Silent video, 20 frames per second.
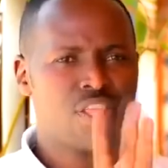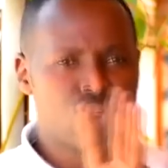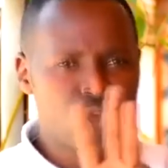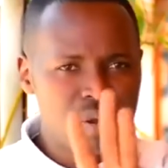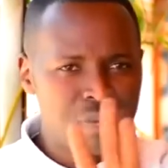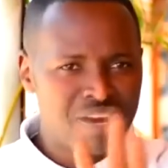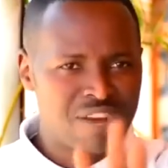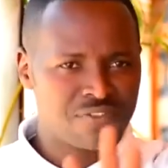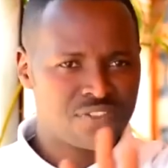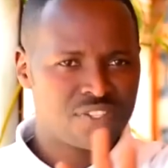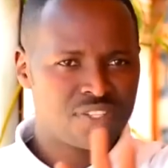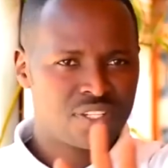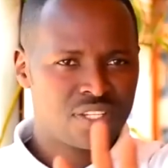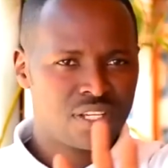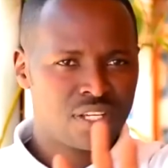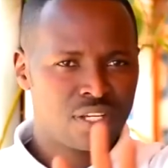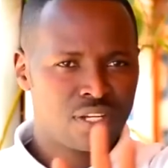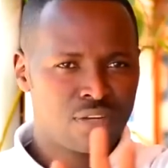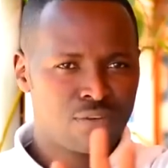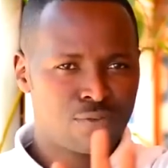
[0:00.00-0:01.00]
3 months
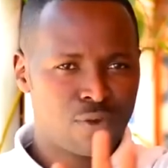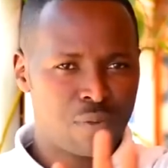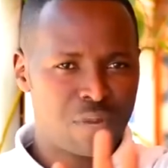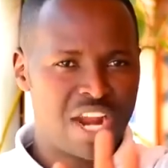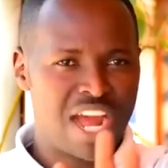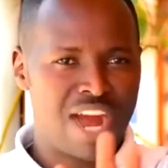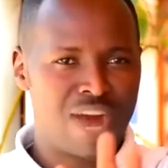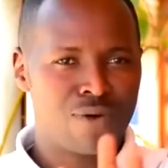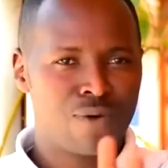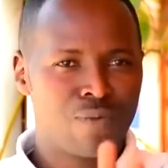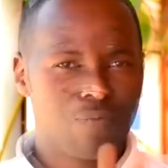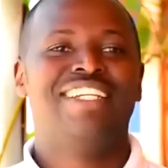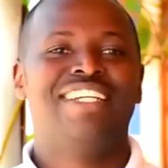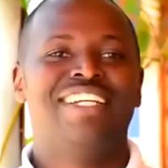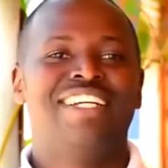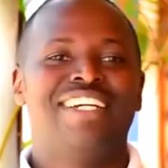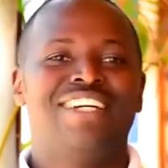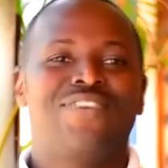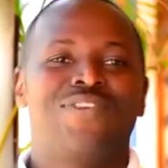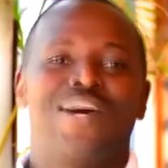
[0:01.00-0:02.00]
from now
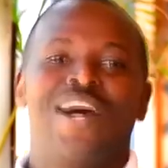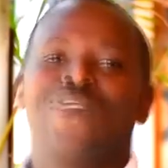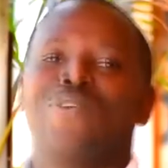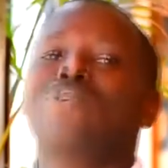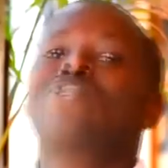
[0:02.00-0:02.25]
ugaru